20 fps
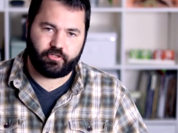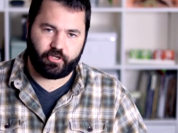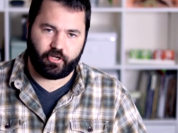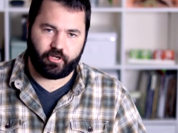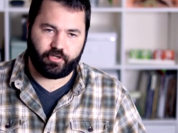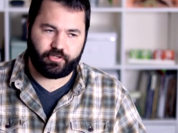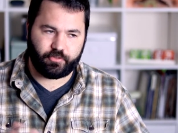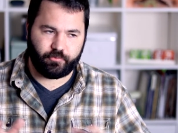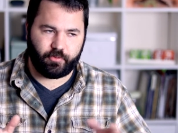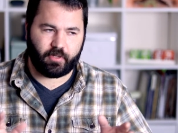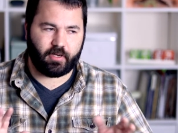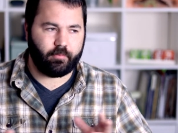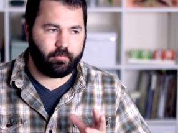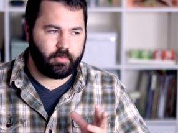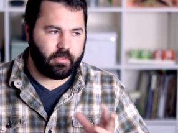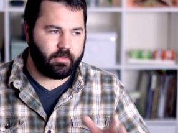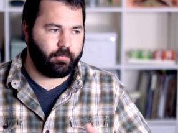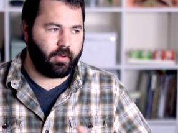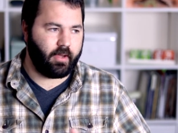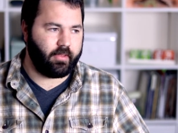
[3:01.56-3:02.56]
church, and what I
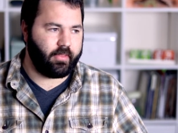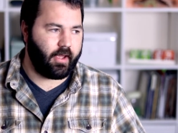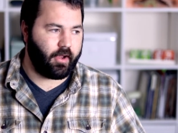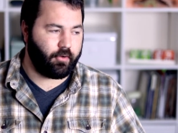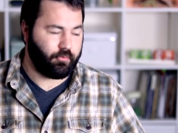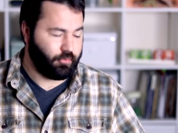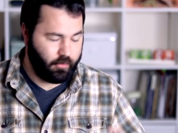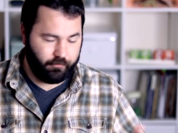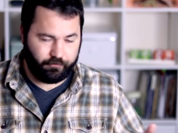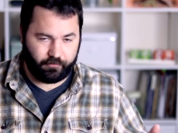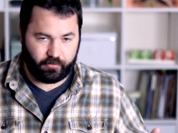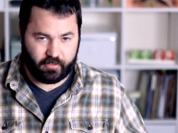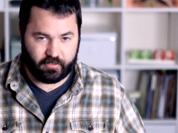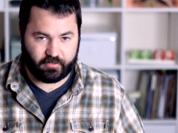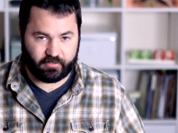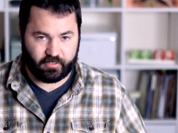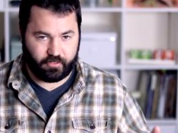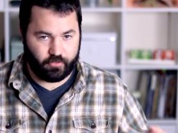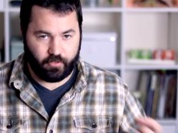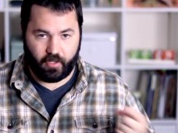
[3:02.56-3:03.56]
mean by that roughly
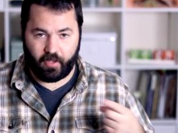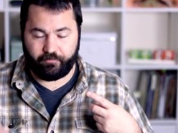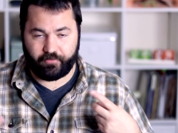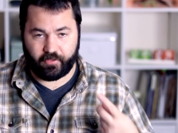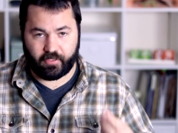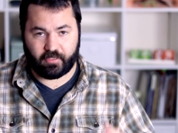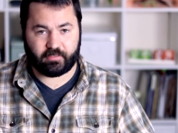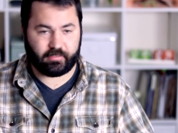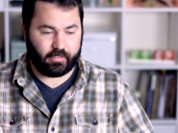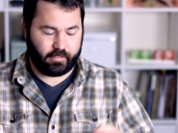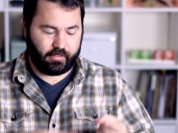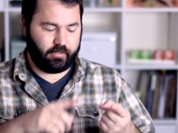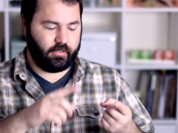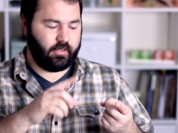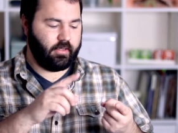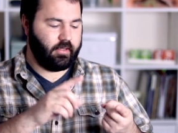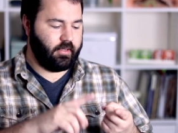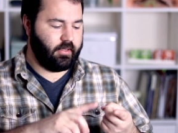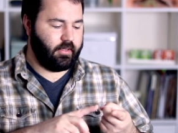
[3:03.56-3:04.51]
is that you have things like